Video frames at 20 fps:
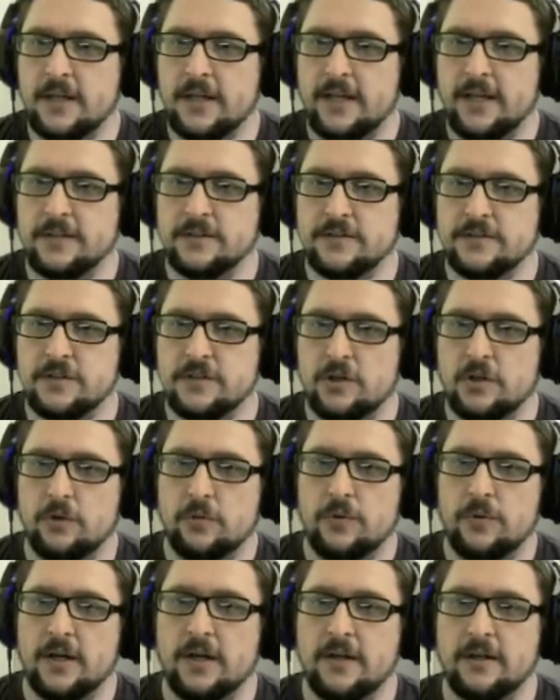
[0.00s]
And
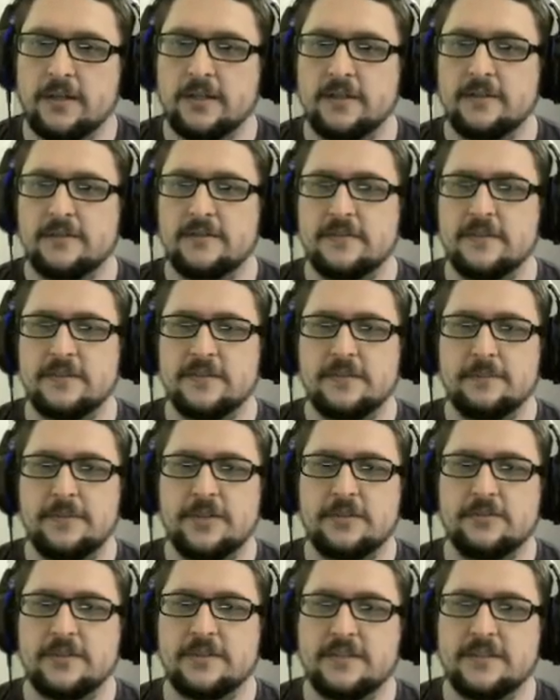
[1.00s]
so there's some
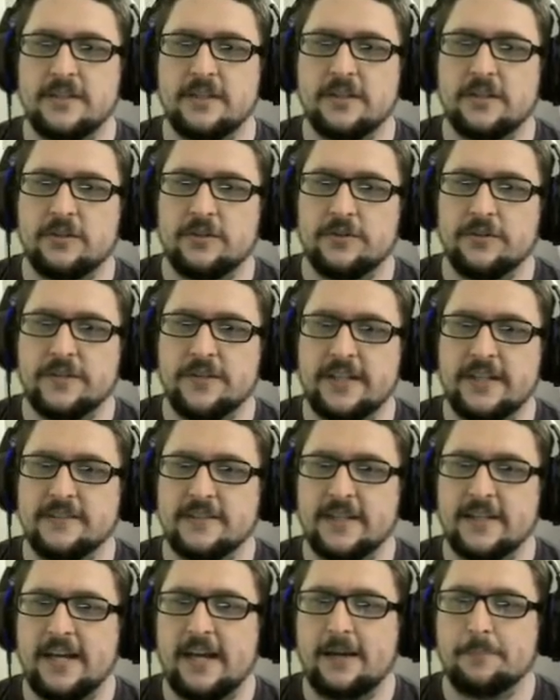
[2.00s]
interesting little
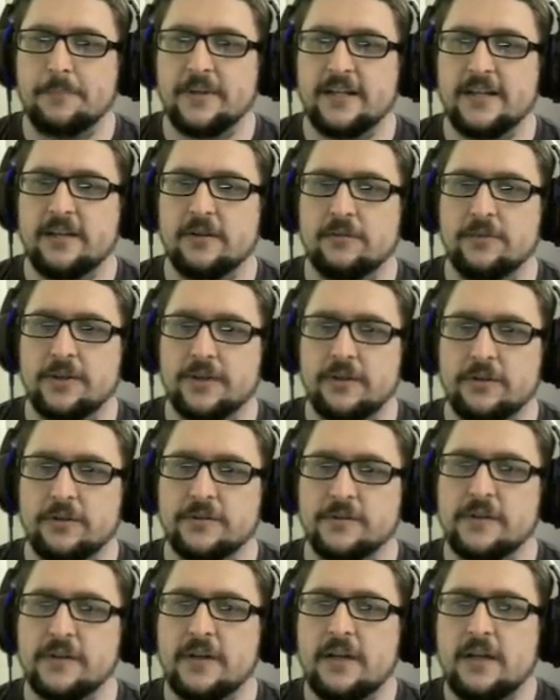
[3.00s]
things that happen here with
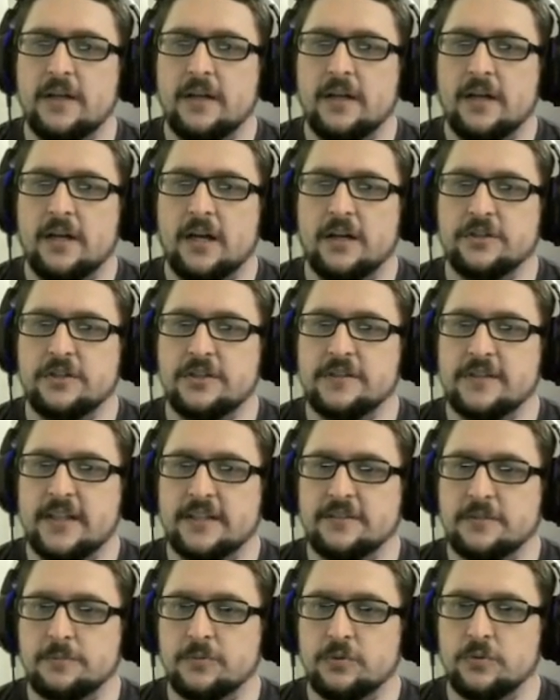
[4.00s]
those. She's
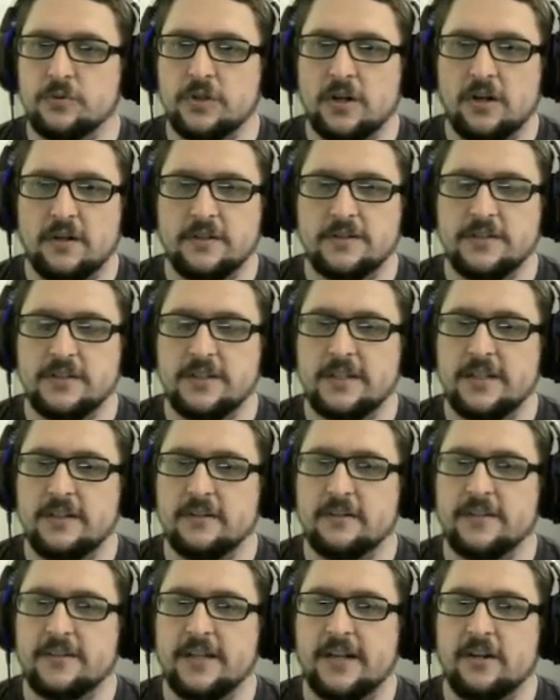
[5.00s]
got some cool cards in
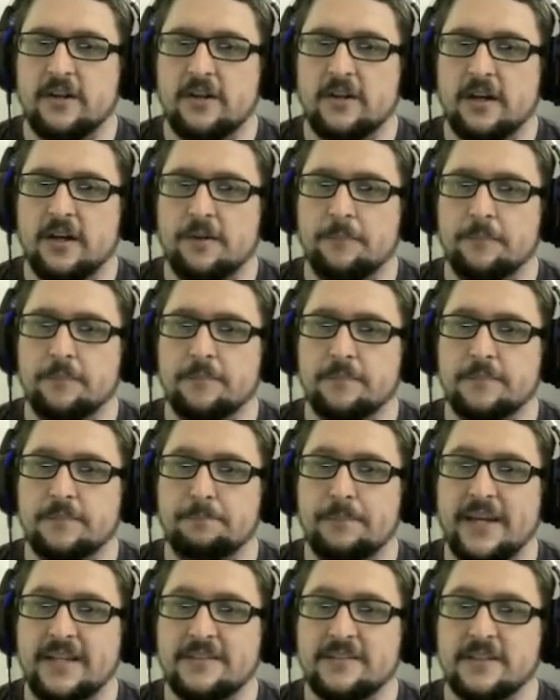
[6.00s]
here that
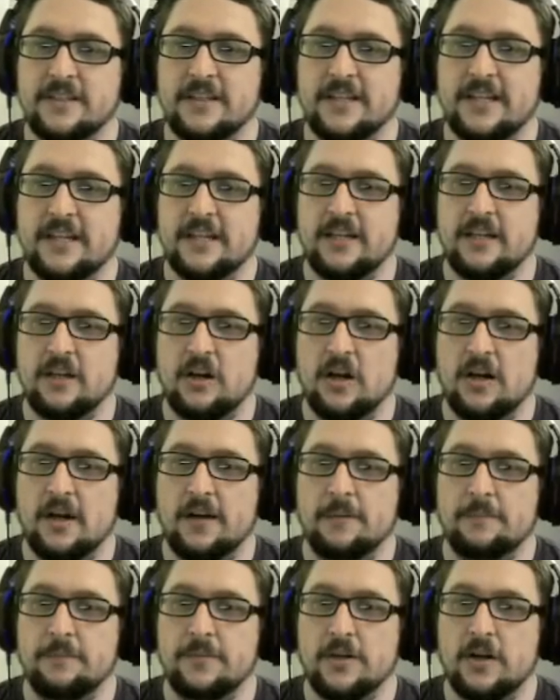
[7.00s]
basically
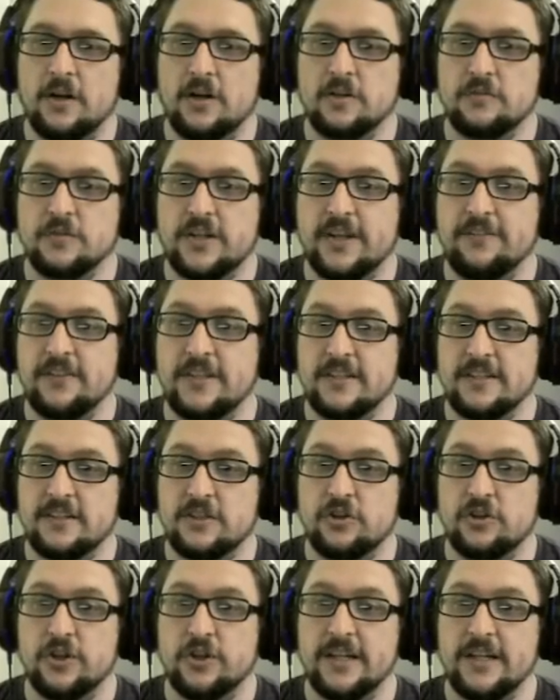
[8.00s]
are giving
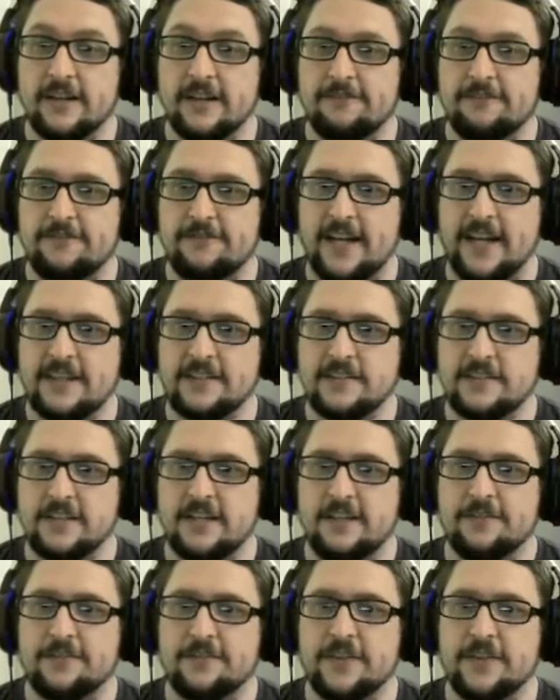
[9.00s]
good effects
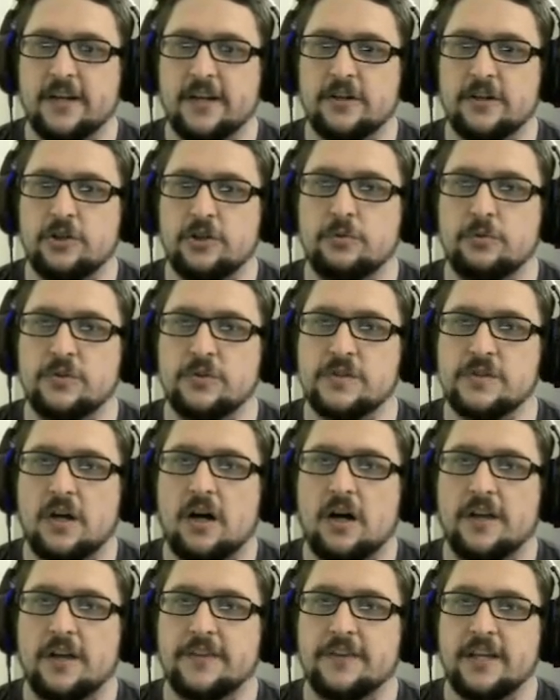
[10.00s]
if they're used
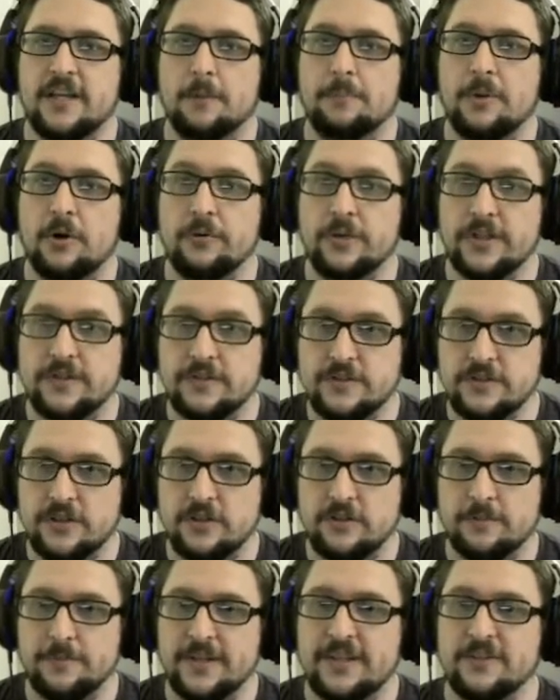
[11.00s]
on the opponent's
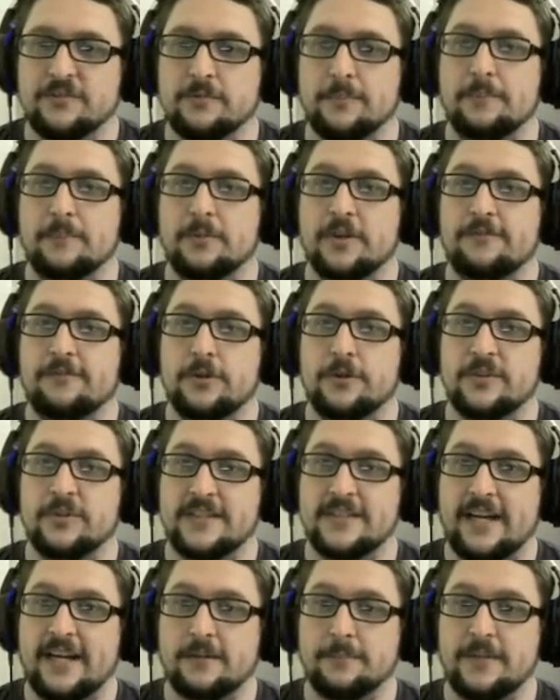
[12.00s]
turn. Because remember, if you
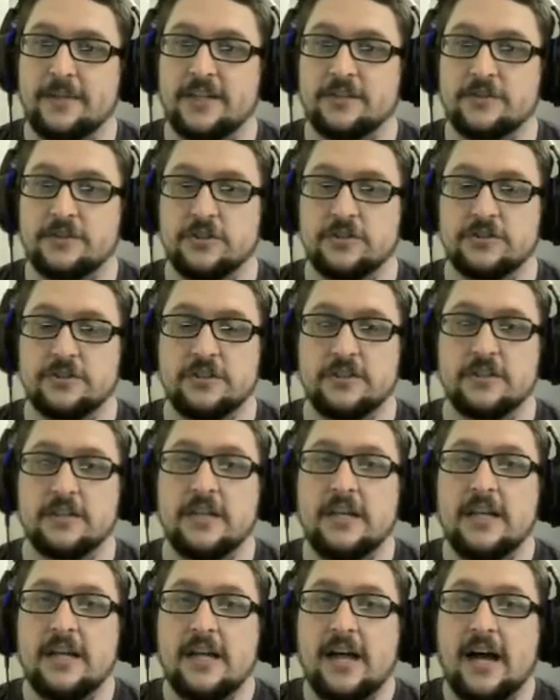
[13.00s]
attack me, it's your
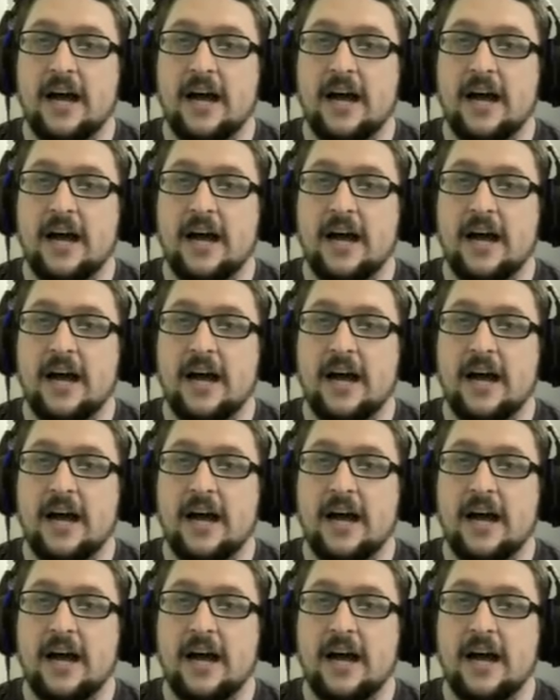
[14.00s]
turn.